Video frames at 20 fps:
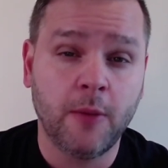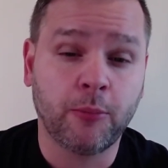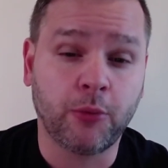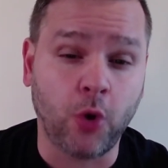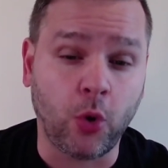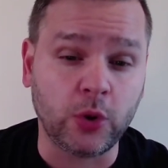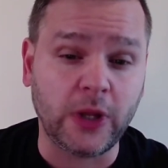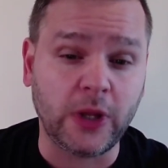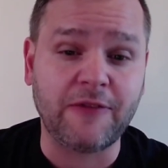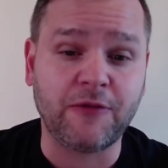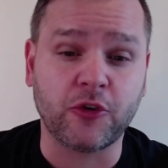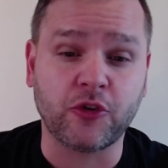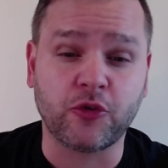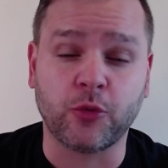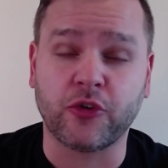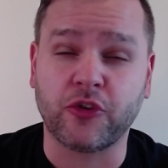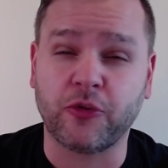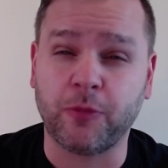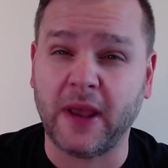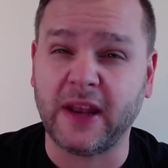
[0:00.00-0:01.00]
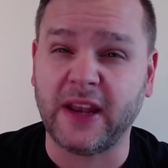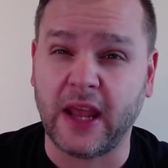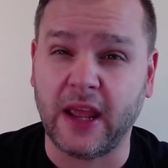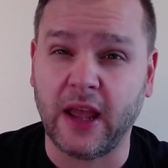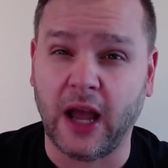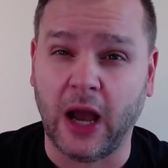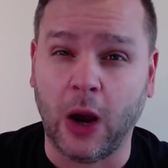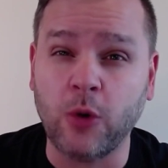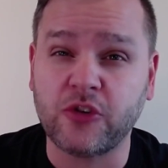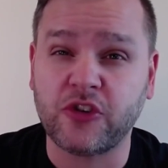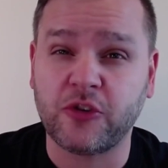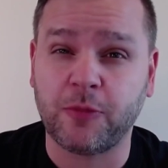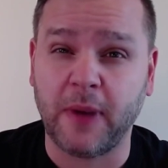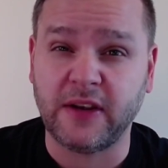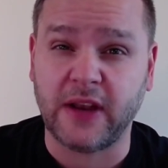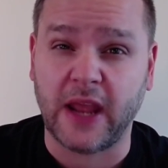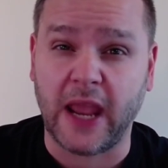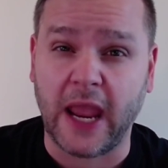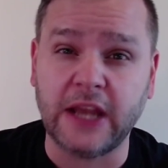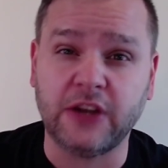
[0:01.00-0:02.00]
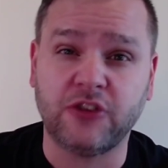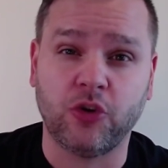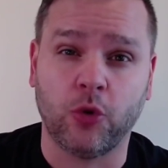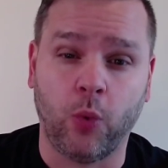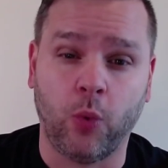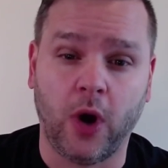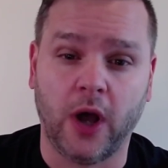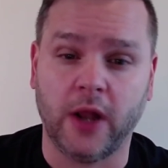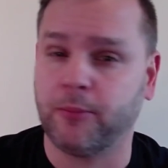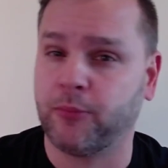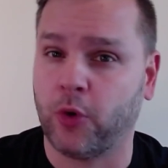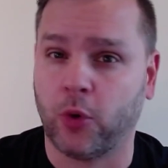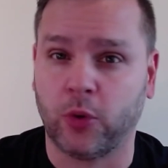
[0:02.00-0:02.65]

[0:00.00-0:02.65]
Pro-lifers were outspent 8-1.